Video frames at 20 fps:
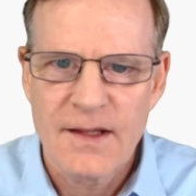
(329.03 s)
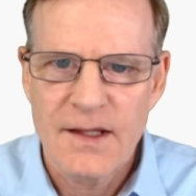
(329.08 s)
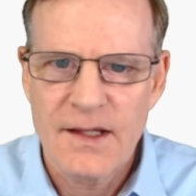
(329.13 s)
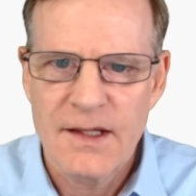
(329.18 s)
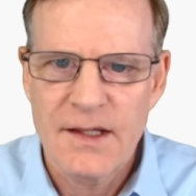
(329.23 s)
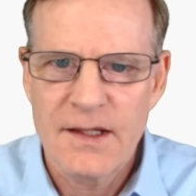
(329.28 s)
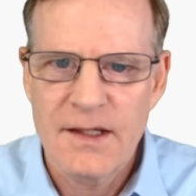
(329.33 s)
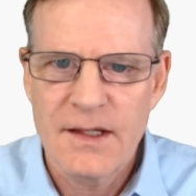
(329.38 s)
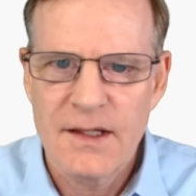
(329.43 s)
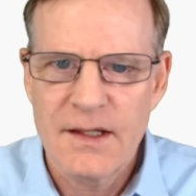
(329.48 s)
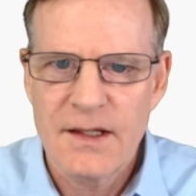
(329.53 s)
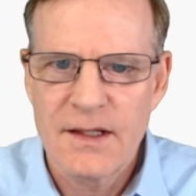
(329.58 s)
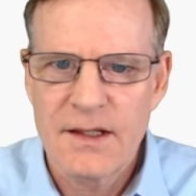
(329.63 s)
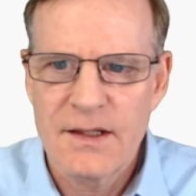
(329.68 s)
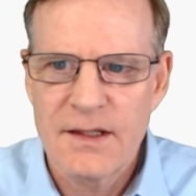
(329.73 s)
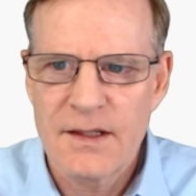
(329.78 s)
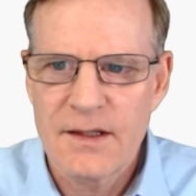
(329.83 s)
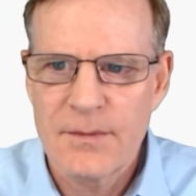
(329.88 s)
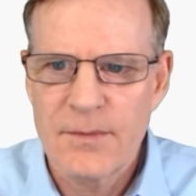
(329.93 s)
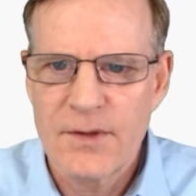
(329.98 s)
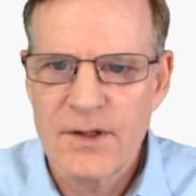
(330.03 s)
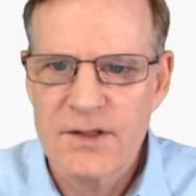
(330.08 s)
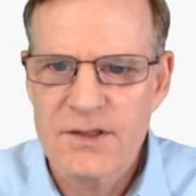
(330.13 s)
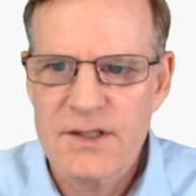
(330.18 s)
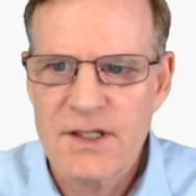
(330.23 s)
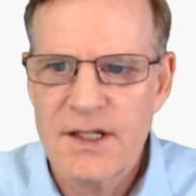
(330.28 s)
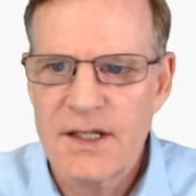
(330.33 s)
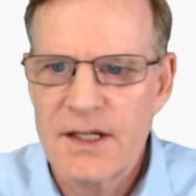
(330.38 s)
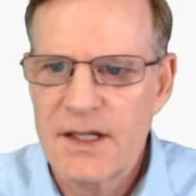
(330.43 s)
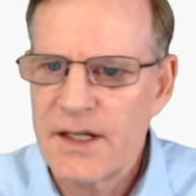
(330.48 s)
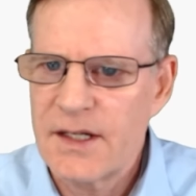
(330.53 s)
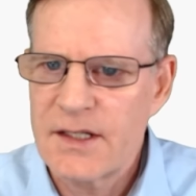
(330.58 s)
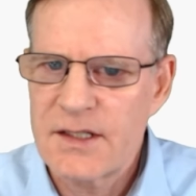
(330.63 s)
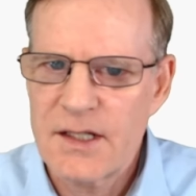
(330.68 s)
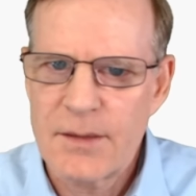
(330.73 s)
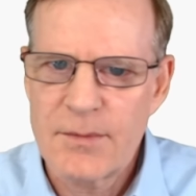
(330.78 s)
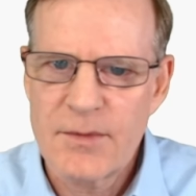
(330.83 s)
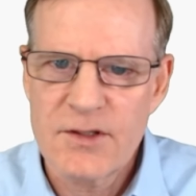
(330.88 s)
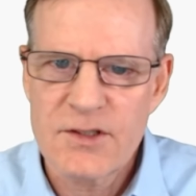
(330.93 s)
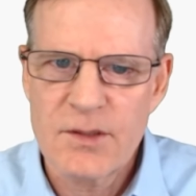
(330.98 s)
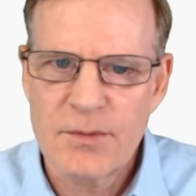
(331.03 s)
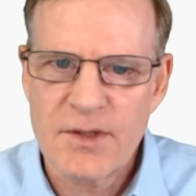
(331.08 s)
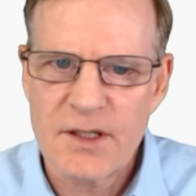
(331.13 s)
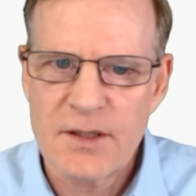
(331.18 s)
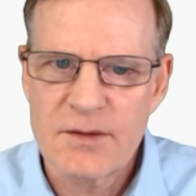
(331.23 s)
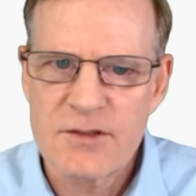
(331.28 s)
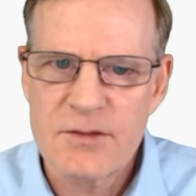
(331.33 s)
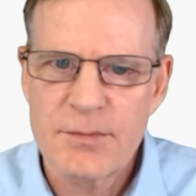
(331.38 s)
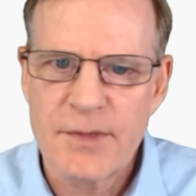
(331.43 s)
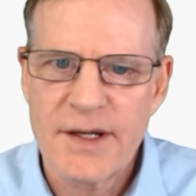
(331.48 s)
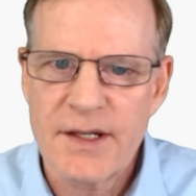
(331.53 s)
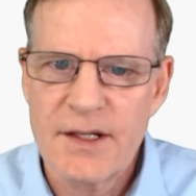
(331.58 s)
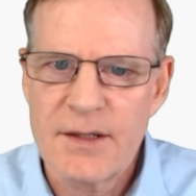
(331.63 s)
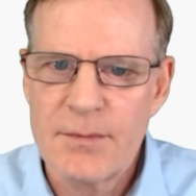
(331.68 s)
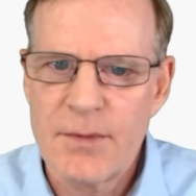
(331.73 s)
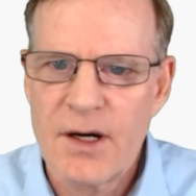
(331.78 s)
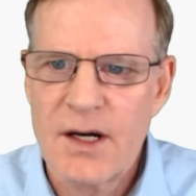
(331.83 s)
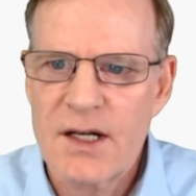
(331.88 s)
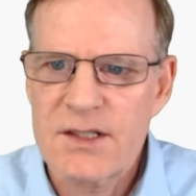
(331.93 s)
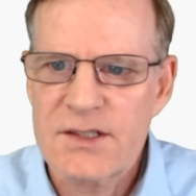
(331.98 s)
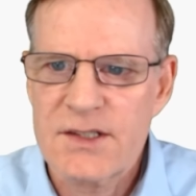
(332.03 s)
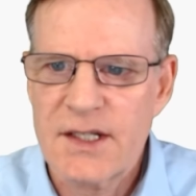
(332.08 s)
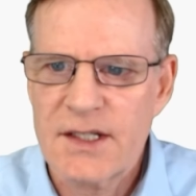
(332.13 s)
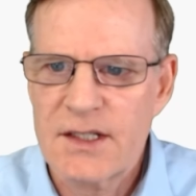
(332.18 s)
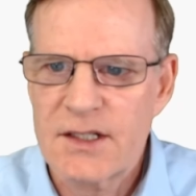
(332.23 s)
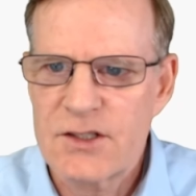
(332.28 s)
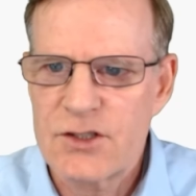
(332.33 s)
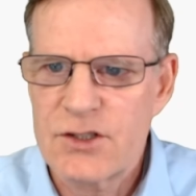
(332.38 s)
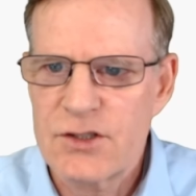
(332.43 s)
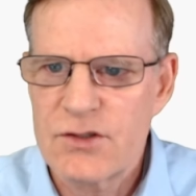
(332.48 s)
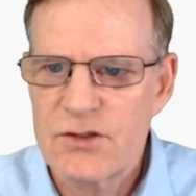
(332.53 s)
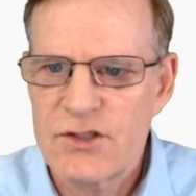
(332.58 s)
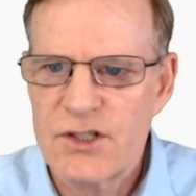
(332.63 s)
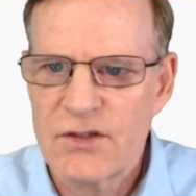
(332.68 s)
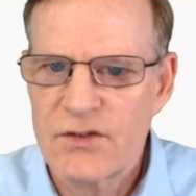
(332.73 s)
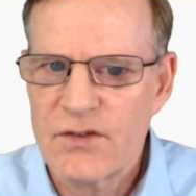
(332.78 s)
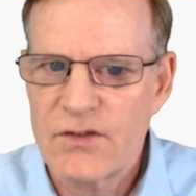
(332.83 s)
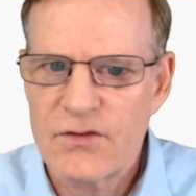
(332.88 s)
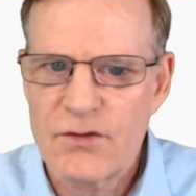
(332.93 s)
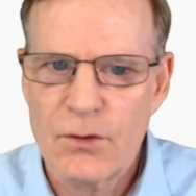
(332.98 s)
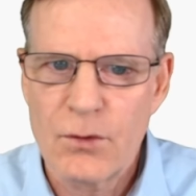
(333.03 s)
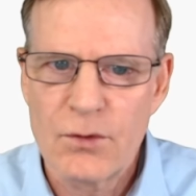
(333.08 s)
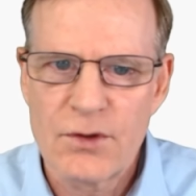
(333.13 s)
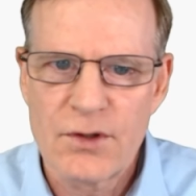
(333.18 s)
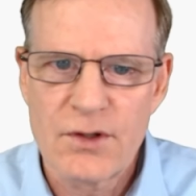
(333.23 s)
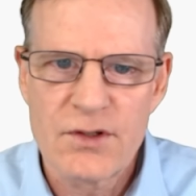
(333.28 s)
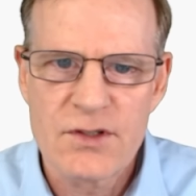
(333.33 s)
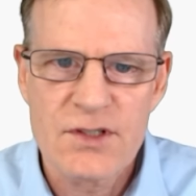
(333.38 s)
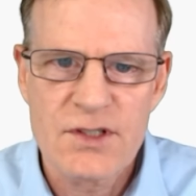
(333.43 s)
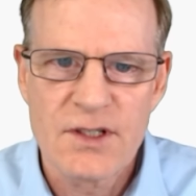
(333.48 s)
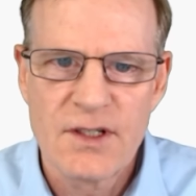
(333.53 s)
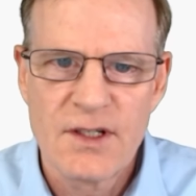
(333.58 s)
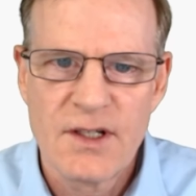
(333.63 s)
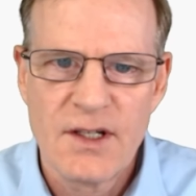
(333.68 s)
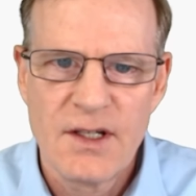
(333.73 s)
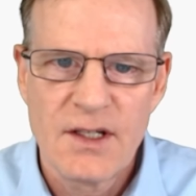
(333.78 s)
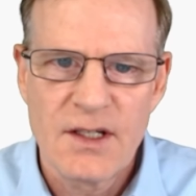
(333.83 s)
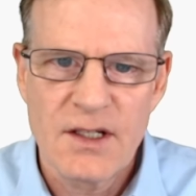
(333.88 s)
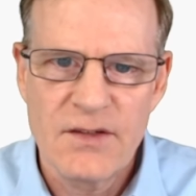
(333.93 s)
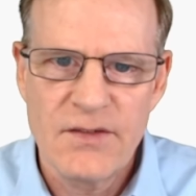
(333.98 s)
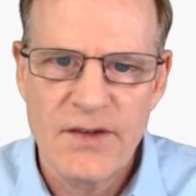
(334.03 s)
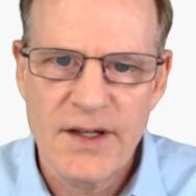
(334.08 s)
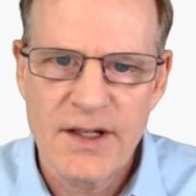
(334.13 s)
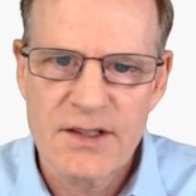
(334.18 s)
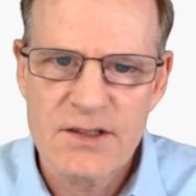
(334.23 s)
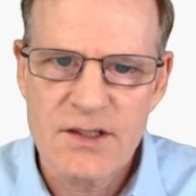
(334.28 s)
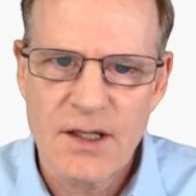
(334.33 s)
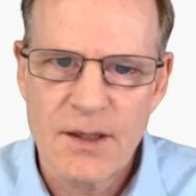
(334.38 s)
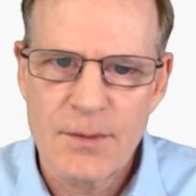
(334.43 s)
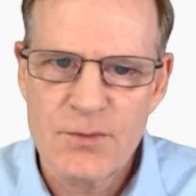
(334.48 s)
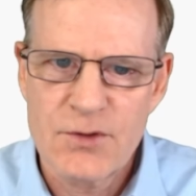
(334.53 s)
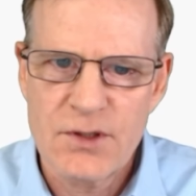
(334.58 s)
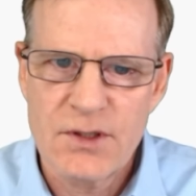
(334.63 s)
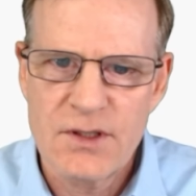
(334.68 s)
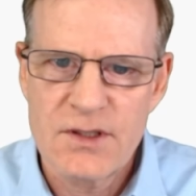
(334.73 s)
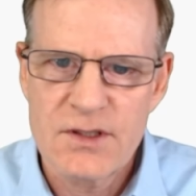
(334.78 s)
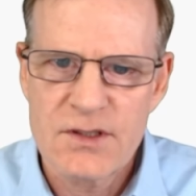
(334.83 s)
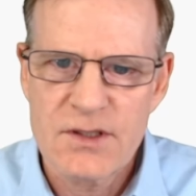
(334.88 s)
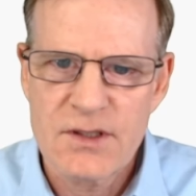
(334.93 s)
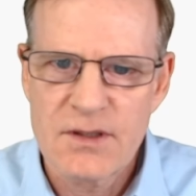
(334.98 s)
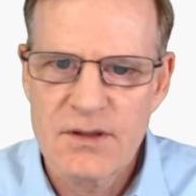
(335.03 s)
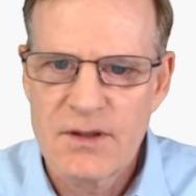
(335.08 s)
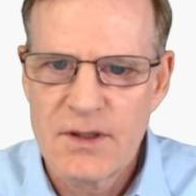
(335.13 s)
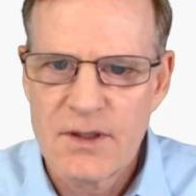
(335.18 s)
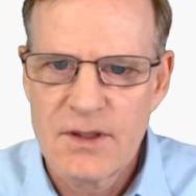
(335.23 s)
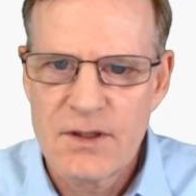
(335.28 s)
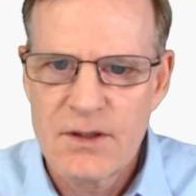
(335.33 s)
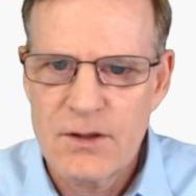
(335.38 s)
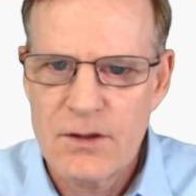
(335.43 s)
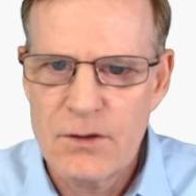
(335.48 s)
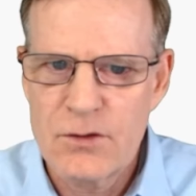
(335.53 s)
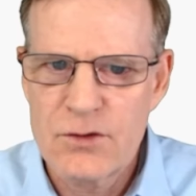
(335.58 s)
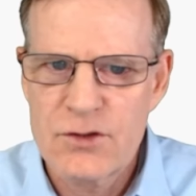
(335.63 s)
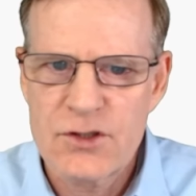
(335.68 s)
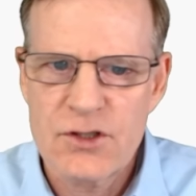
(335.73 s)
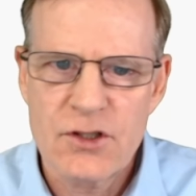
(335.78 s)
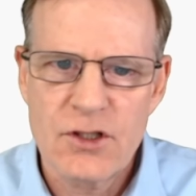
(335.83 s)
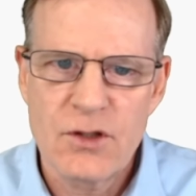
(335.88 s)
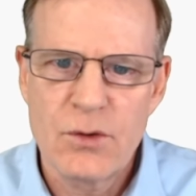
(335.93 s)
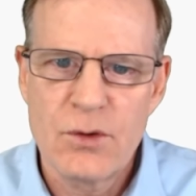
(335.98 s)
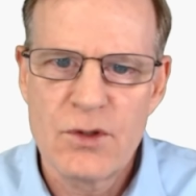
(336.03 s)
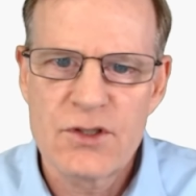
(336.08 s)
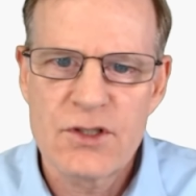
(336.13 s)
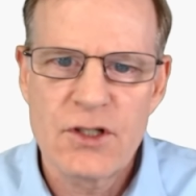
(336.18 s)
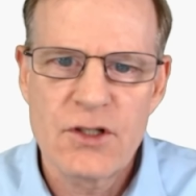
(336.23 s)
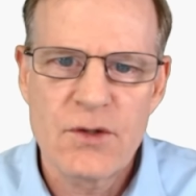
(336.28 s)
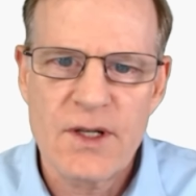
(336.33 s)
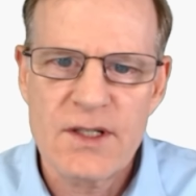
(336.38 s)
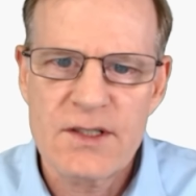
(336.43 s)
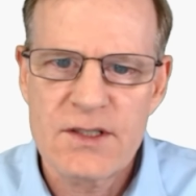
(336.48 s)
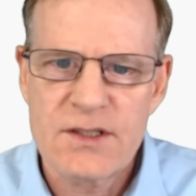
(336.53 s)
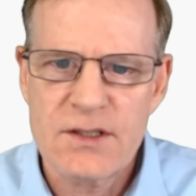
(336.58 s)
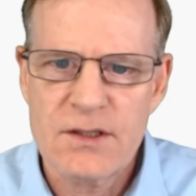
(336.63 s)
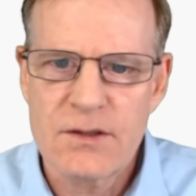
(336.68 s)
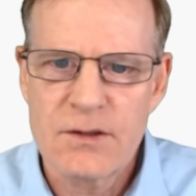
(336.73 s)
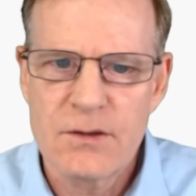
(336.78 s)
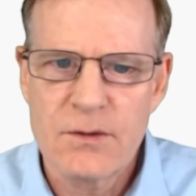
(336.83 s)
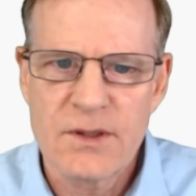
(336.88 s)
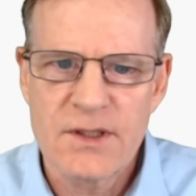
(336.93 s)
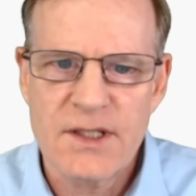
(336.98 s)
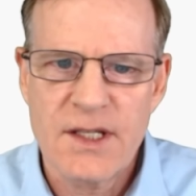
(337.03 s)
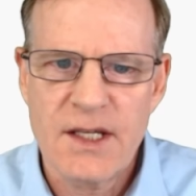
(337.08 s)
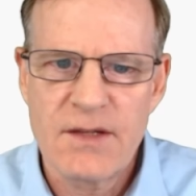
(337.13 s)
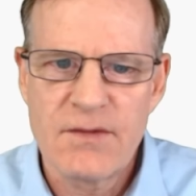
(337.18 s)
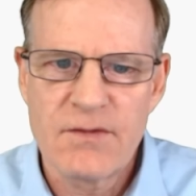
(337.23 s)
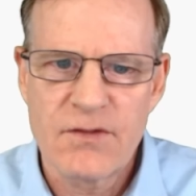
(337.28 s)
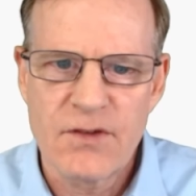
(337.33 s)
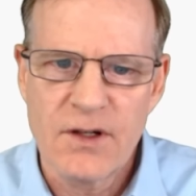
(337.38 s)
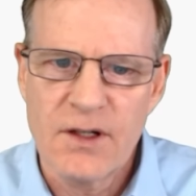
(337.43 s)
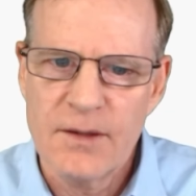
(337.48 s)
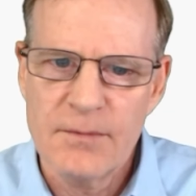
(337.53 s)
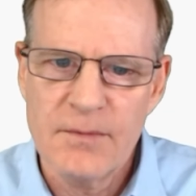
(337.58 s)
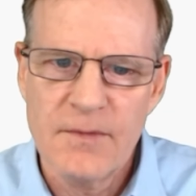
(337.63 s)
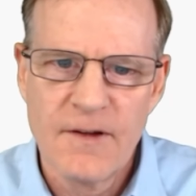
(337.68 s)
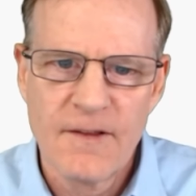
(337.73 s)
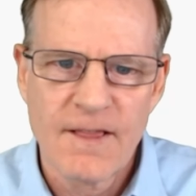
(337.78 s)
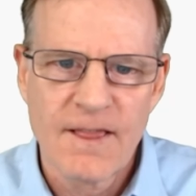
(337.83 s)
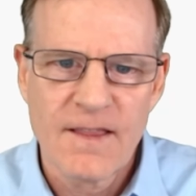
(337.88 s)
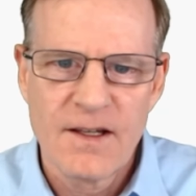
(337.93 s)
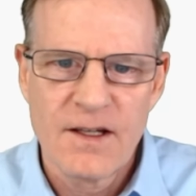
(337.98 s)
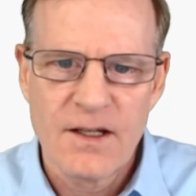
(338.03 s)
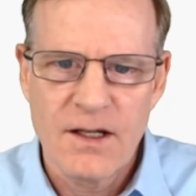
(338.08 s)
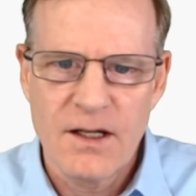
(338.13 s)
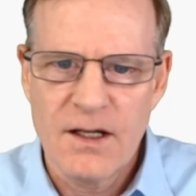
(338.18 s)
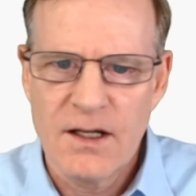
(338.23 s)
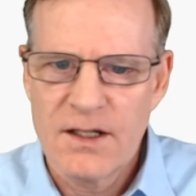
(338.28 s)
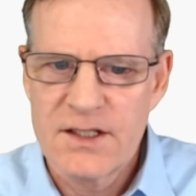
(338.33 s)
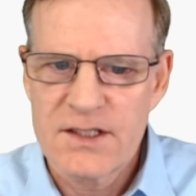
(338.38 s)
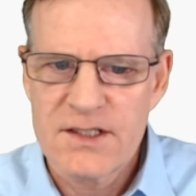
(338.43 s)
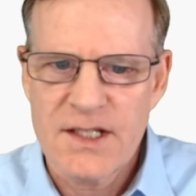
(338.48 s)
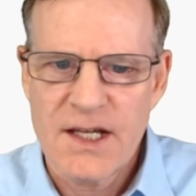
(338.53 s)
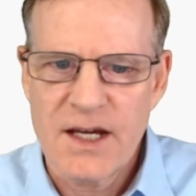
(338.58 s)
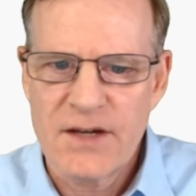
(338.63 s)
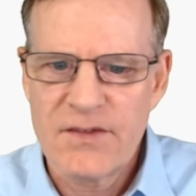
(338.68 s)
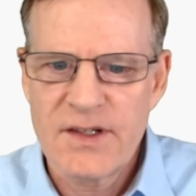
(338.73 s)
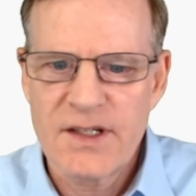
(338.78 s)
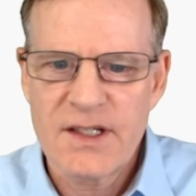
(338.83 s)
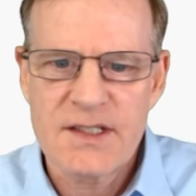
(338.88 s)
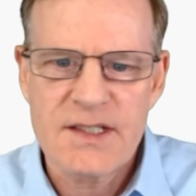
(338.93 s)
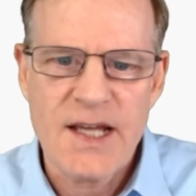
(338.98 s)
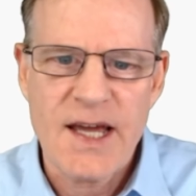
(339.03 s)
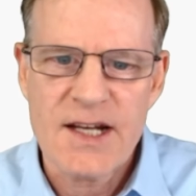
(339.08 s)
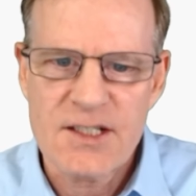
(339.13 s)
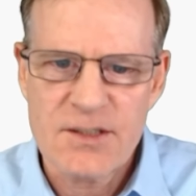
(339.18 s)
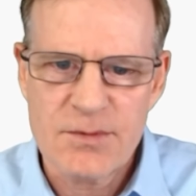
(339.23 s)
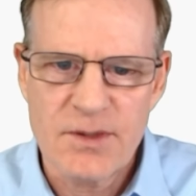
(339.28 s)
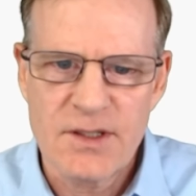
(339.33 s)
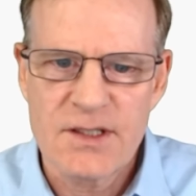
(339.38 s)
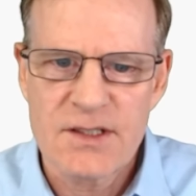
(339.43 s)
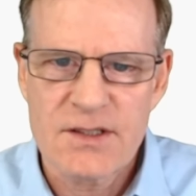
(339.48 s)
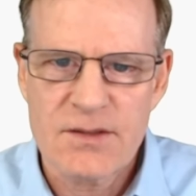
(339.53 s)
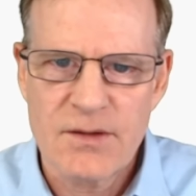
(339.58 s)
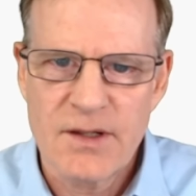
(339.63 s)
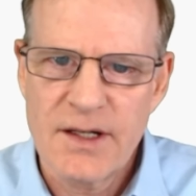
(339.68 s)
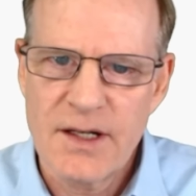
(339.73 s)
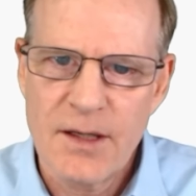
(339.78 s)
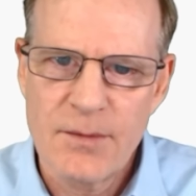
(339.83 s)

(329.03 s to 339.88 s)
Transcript: And I'm going to say anytime something comes in my inbox, I could choose different folders, advanced options, who it's addressed to, who it came from, does it have any attachments, right?